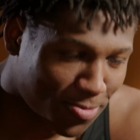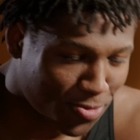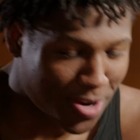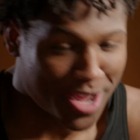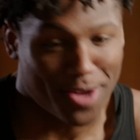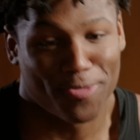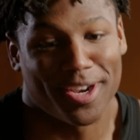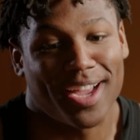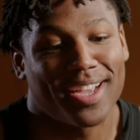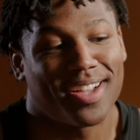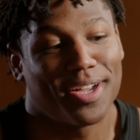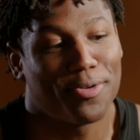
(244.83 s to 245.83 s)
Yeah, when
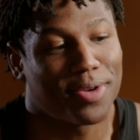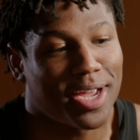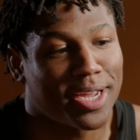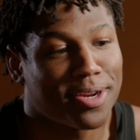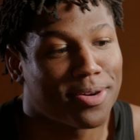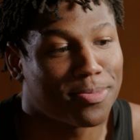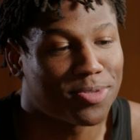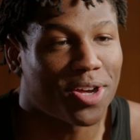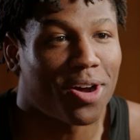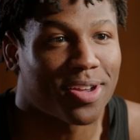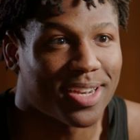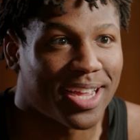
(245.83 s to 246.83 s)
I uh, when I hear him
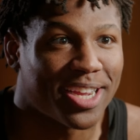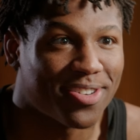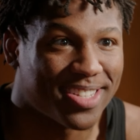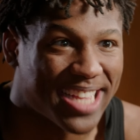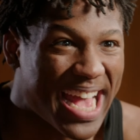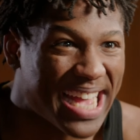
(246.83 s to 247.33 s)
talk and I hear his